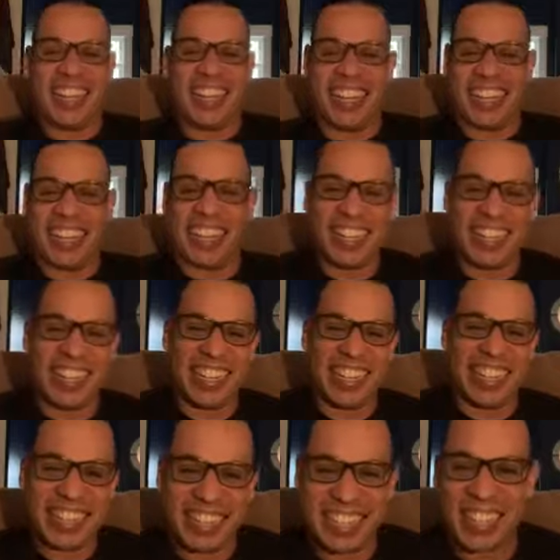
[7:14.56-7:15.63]
Yeah, that's
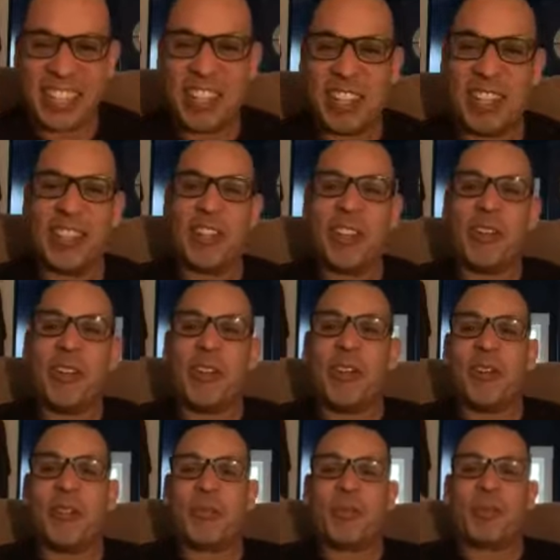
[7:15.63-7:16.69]
me right now.
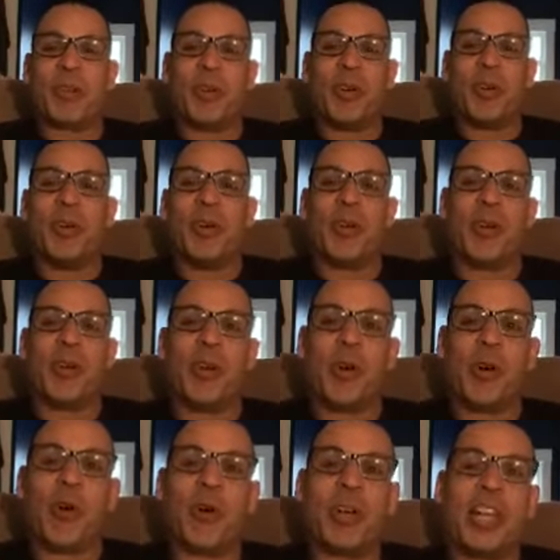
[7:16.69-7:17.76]
Or like
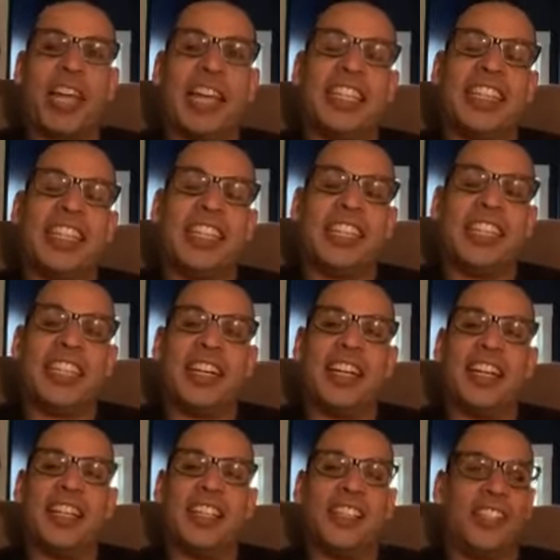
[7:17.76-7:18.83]
the, uh, you know,
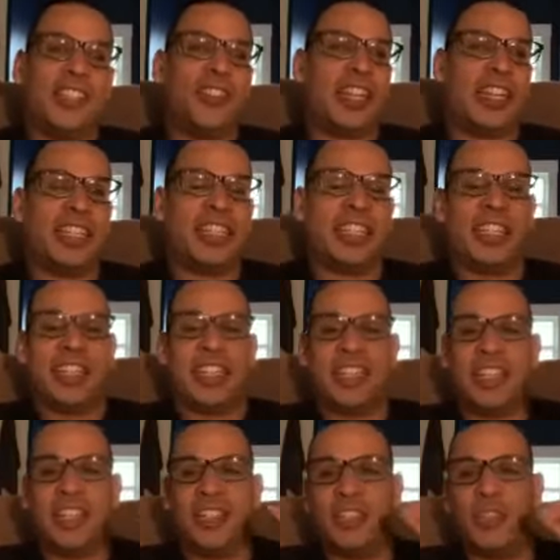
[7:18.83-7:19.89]
like those
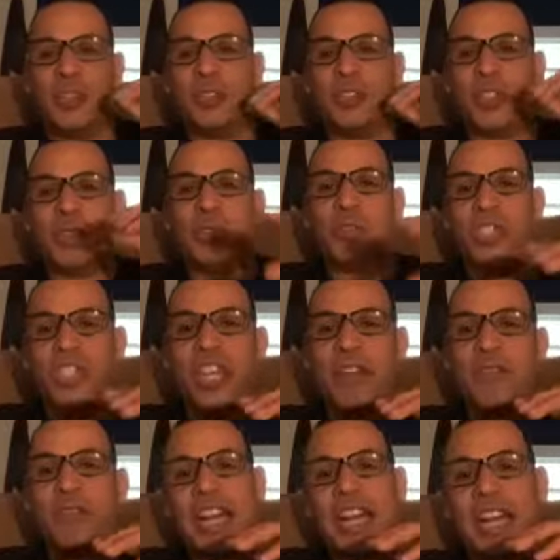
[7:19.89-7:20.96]
those chef
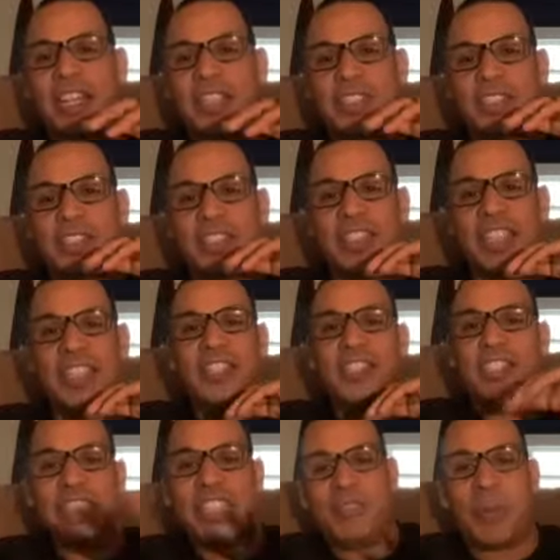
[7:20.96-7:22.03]
guys. They just leave the
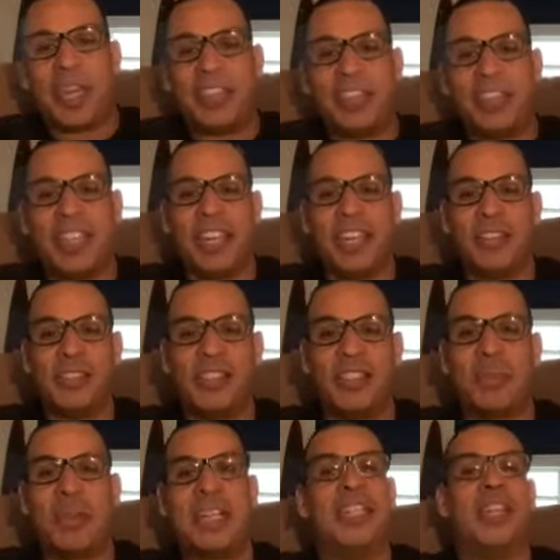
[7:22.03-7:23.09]
pan there and somebody else
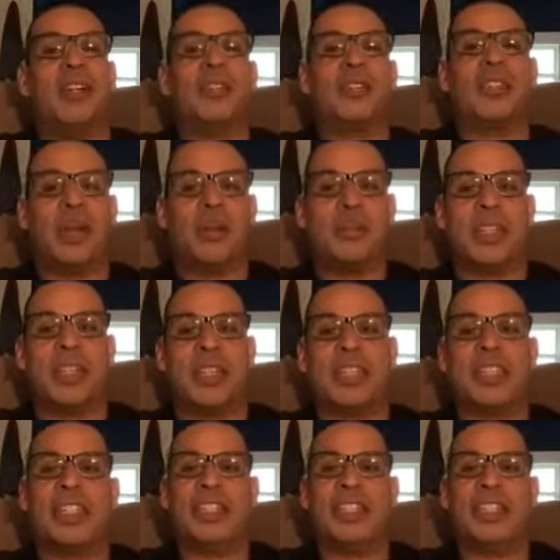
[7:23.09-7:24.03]
comes in and cleans it up.